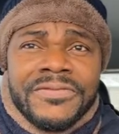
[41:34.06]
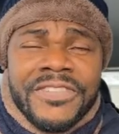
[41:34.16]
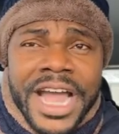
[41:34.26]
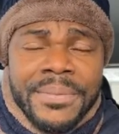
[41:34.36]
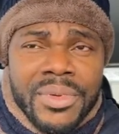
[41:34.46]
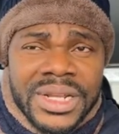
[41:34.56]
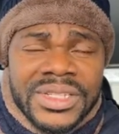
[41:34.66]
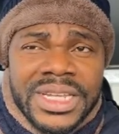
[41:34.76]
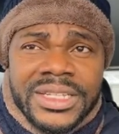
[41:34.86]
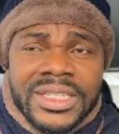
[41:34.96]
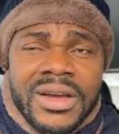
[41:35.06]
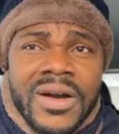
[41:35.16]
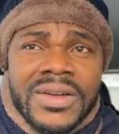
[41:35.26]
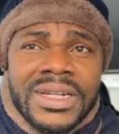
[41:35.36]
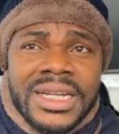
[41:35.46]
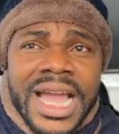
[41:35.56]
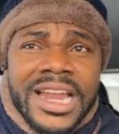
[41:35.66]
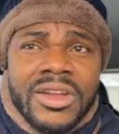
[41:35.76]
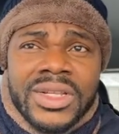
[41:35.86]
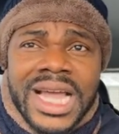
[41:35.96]
vibrancy is gone. They
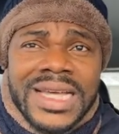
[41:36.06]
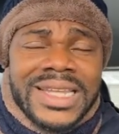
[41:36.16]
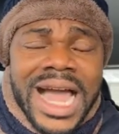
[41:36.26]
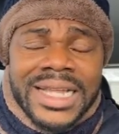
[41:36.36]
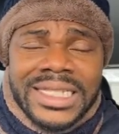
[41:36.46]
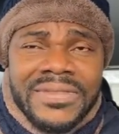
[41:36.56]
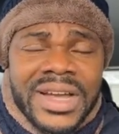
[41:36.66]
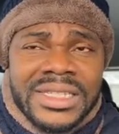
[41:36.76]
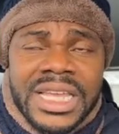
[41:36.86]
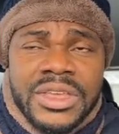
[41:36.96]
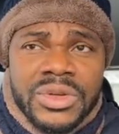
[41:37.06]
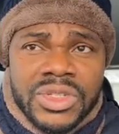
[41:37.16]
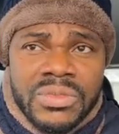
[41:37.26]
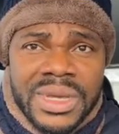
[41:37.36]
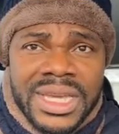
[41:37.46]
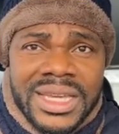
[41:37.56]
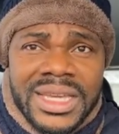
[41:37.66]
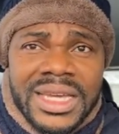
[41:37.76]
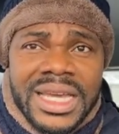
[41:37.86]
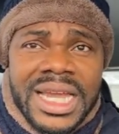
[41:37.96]
are not as active as they used to be.
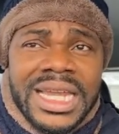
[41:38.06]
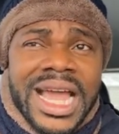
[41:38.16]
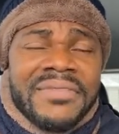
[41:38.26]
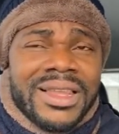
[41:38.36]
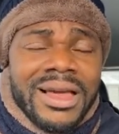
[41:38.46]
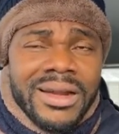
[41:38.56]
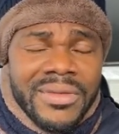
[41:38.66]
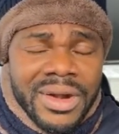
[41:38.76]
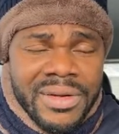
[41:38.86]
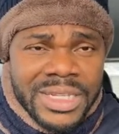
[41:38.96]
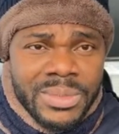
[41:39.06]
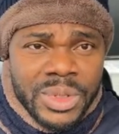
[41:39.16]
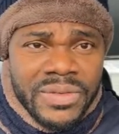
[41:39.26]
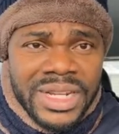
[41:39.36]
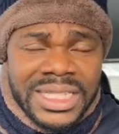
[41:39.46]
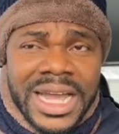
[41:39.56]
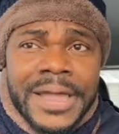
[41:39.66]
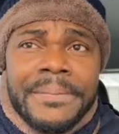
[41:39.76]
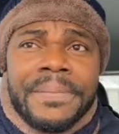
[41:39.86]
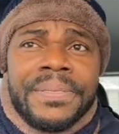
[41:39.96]
And they have a lot of regrets most of the
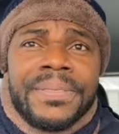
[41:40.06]
time.